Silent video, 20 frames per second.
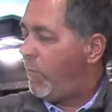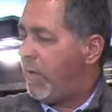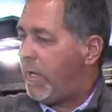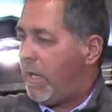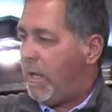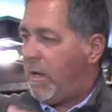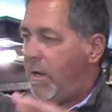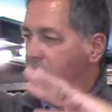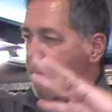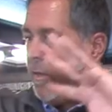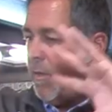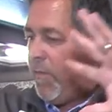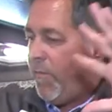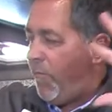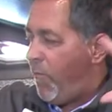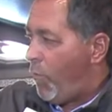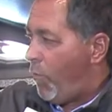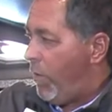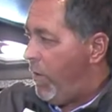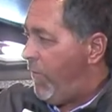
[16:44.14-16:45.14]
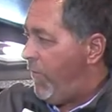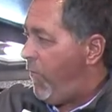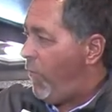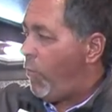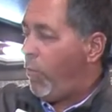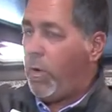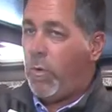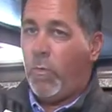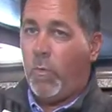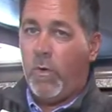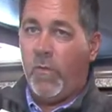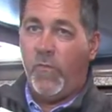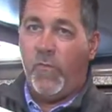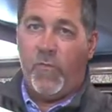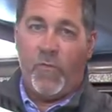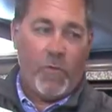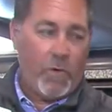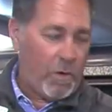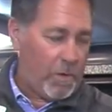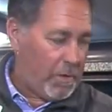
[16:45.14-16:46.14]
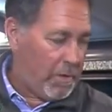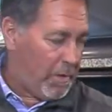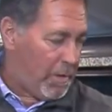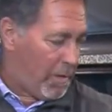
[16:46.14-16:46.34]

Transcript: Now we get into the forty, forty-one foot,